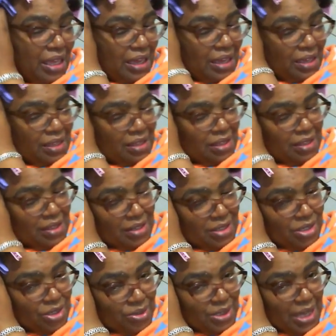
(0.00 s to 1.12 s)
and
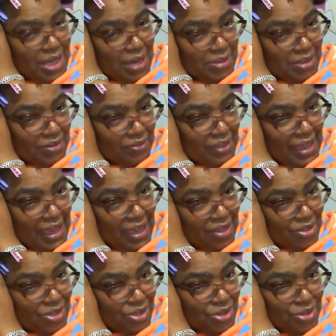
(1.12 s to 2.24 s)
certain types of
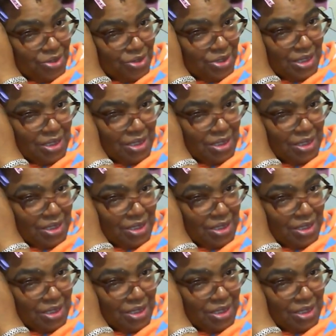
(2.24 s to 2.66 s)
cancers,